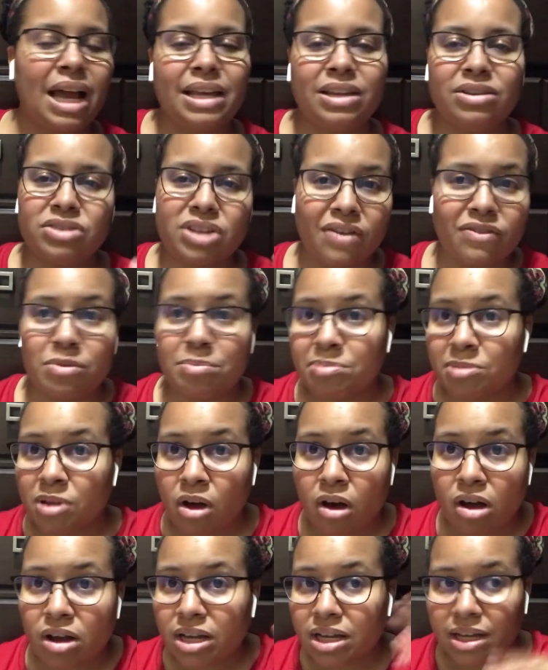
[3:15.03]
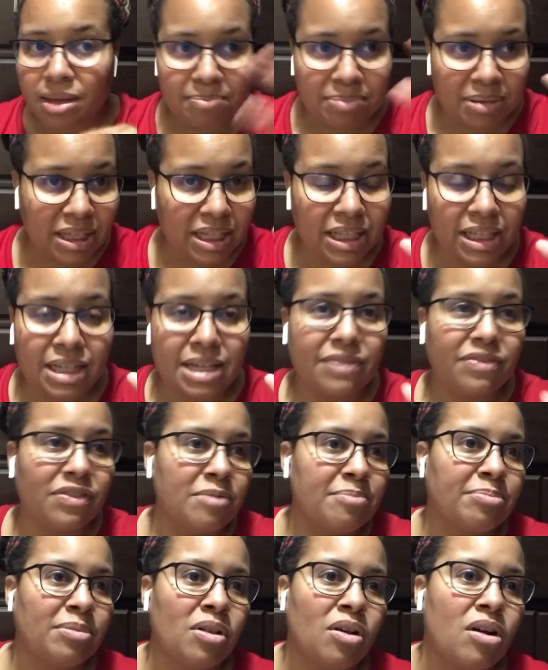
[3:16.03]
used to have a blog, a completely
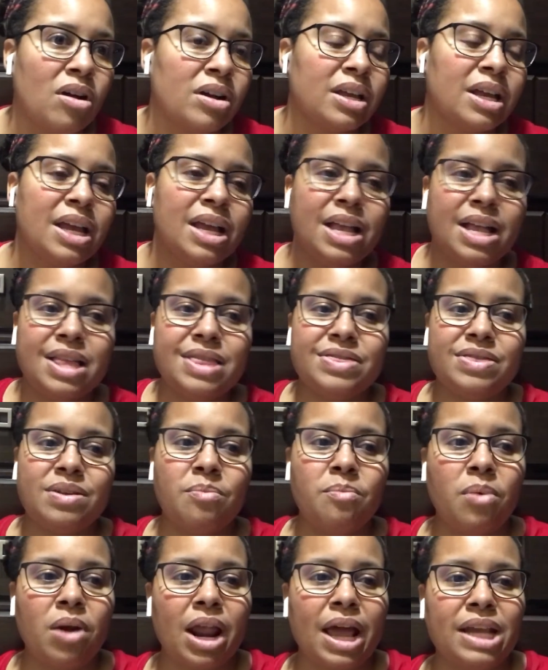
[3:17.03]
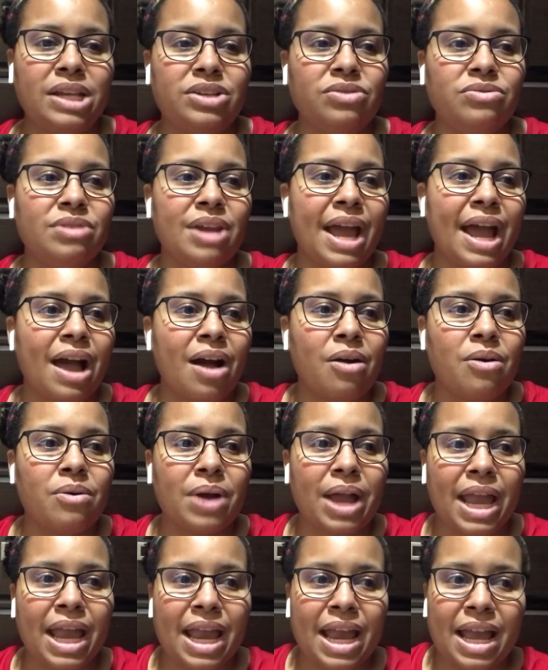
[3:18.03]
different blog than what I do
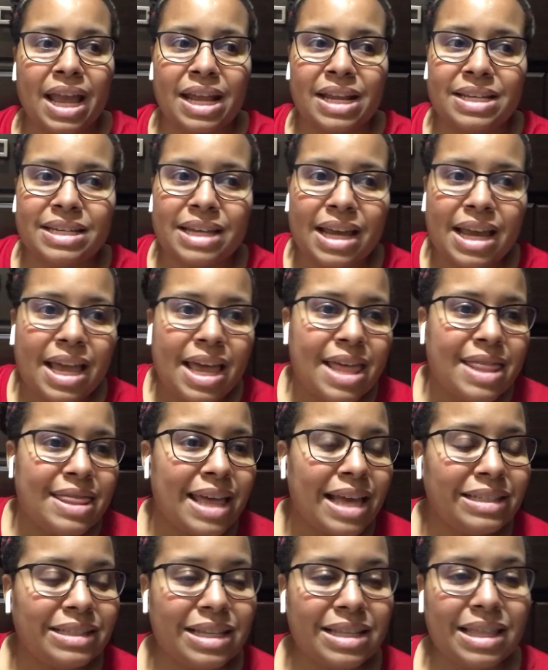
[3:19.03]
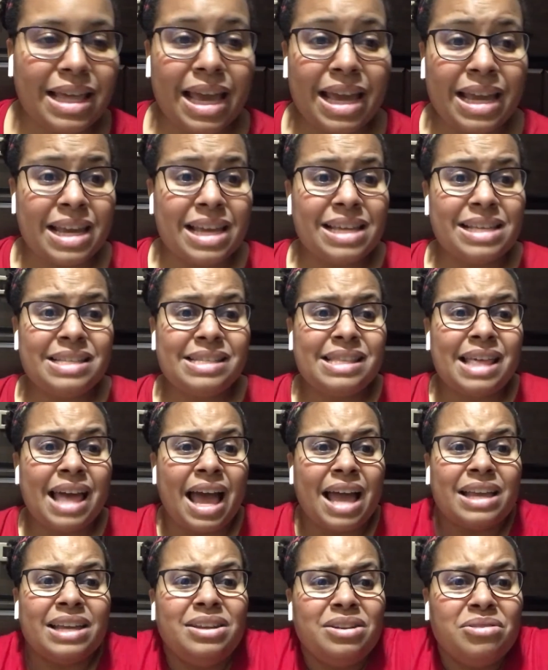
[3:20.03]
now. And that's the thing is
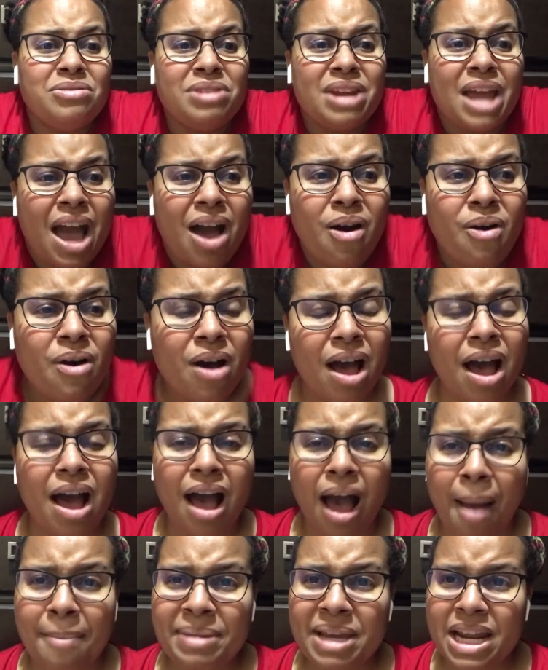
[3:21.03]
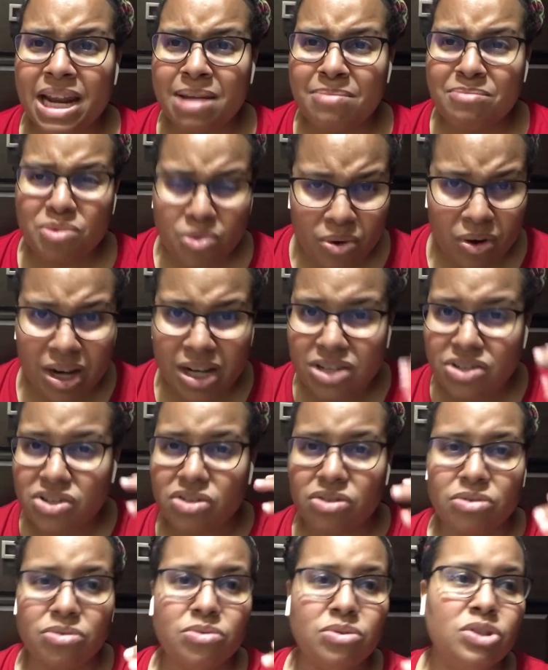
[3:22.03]
that now I'm getting more
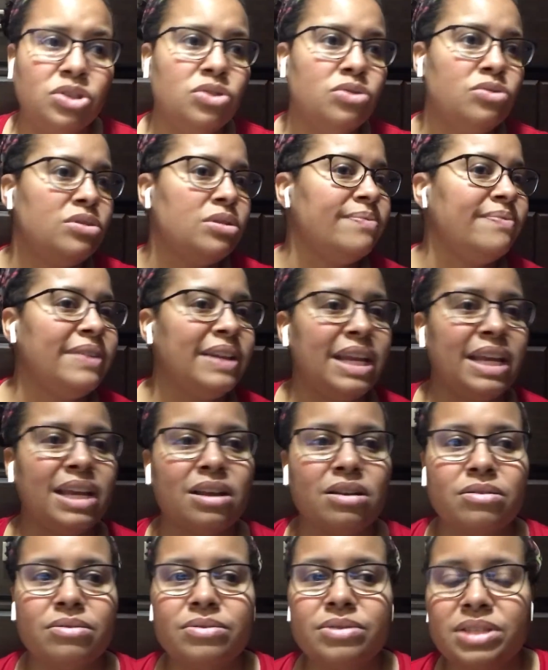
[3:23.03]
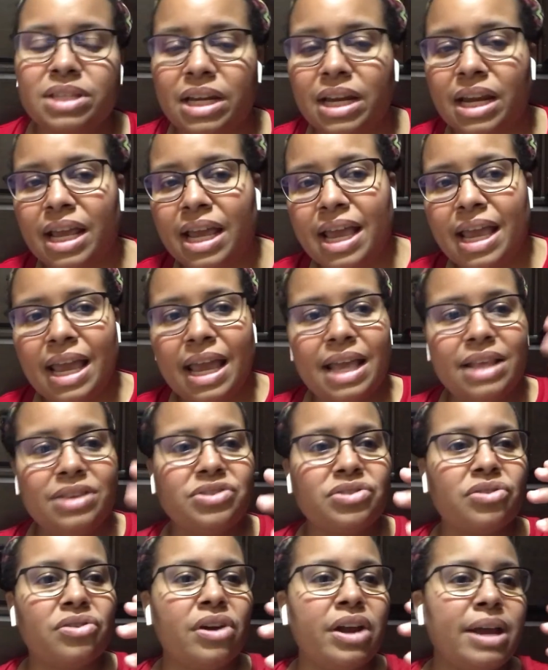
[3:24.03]
into YouTube videos and
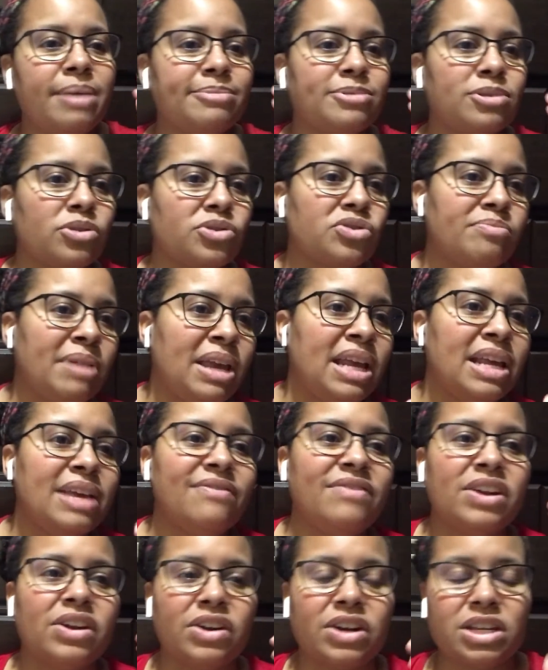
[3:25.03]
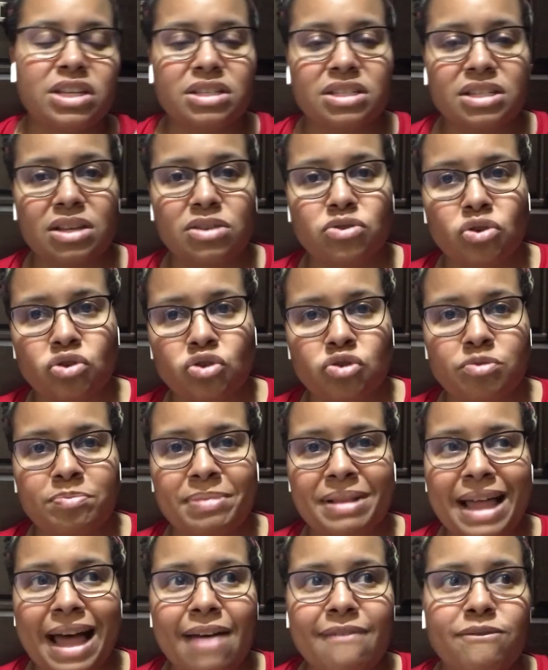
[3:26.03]
Instagram, social media, various social
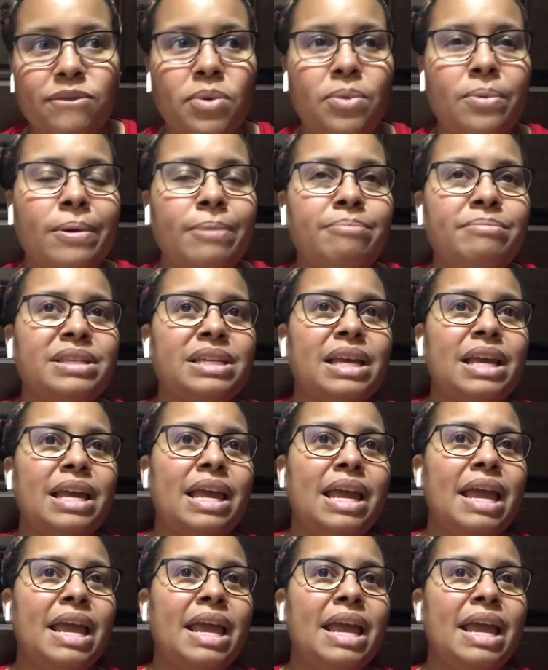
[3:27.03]
platforms,